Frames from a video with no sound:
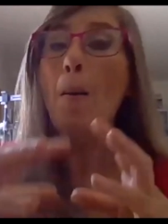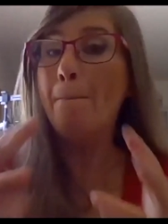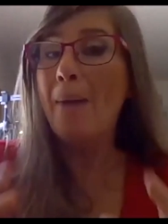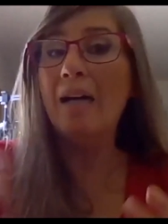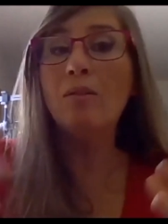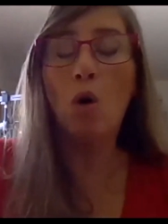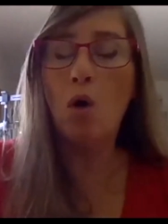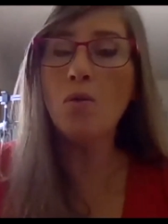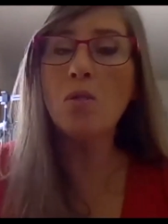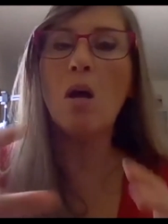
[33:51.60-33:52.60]
But
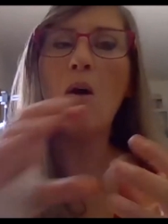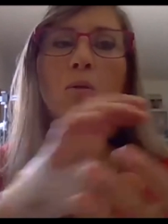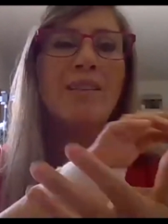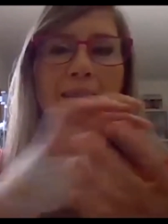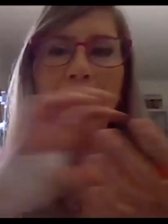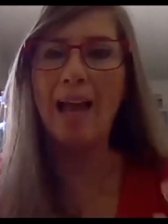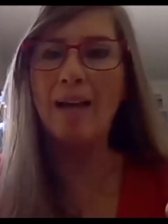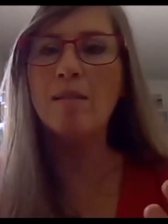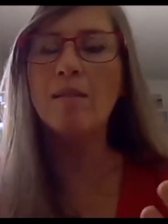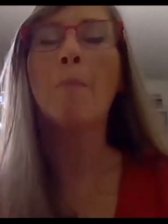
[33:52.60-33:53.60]
also
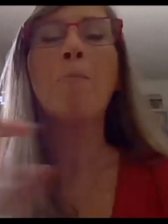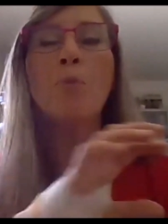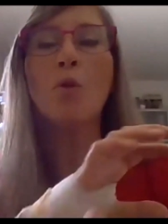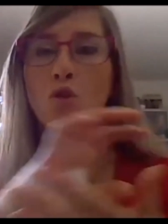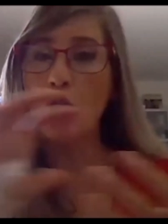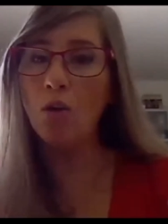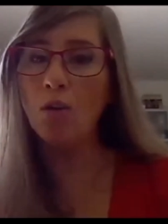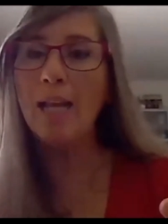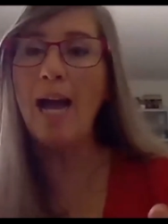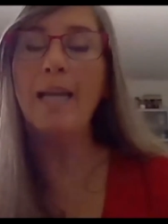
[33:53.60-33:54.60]
text,
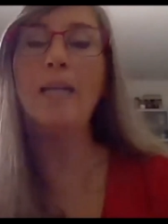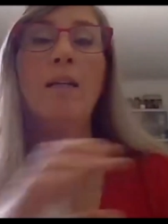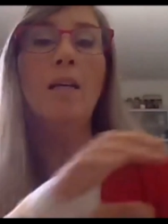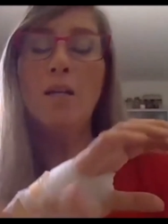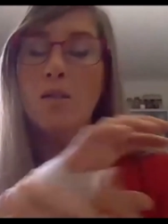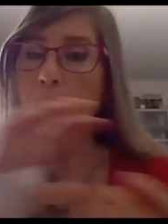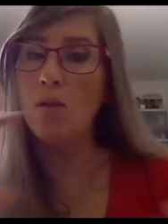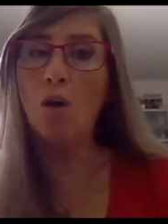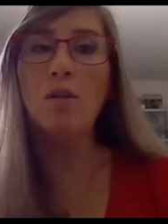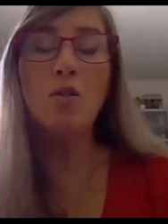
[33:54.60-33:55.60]
short line,
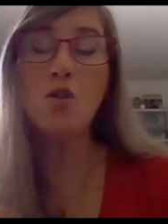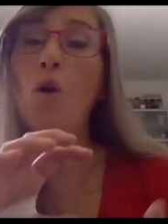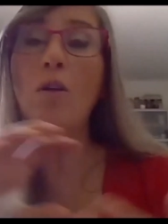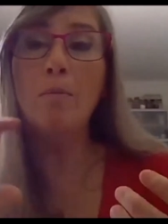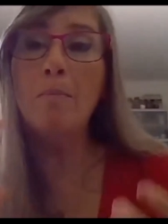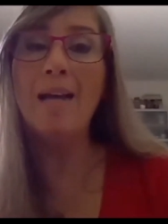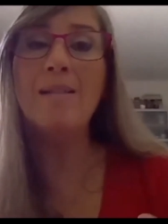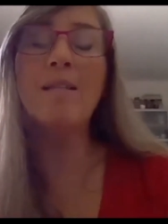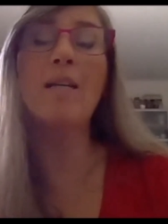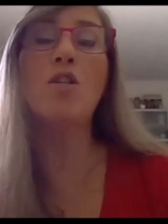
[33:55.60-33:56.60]
short
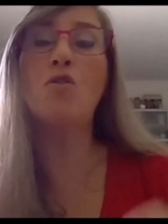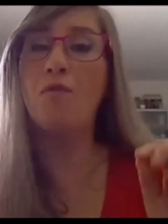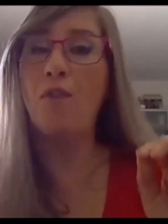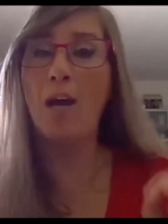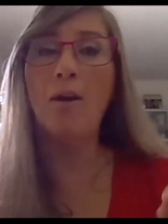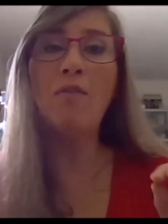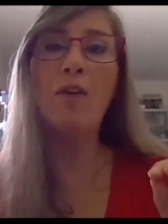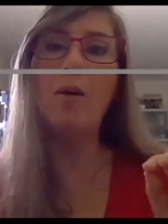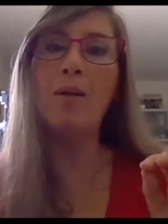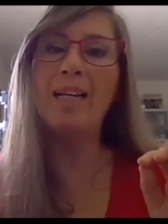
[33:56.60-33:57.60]
message, very,
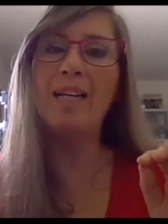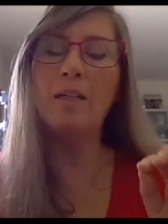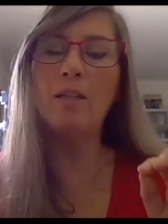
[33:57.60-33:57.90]
very,